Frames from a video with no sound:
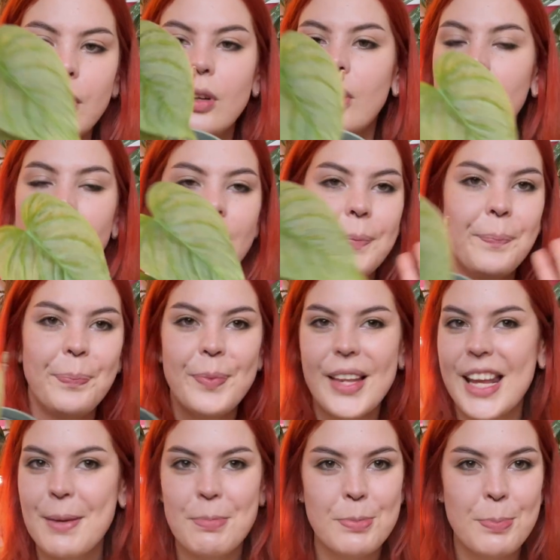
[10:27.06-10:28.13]
oh,
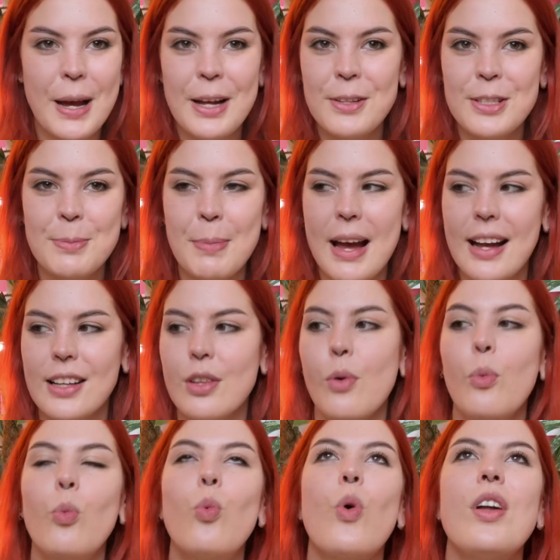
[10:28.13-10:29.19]
it bounced back
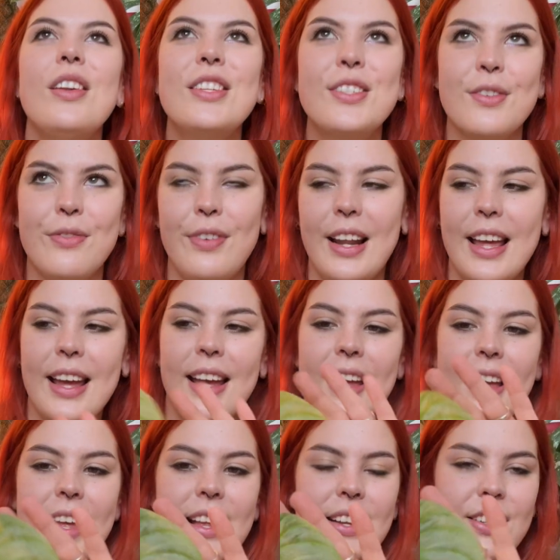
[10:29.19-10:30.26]
wonderfully.
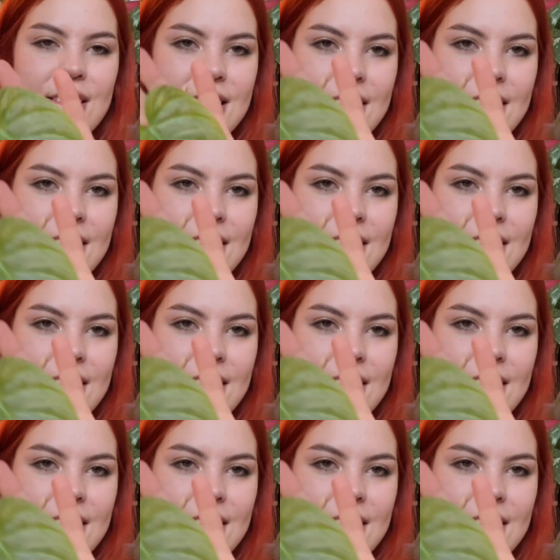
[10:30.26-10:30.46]
Just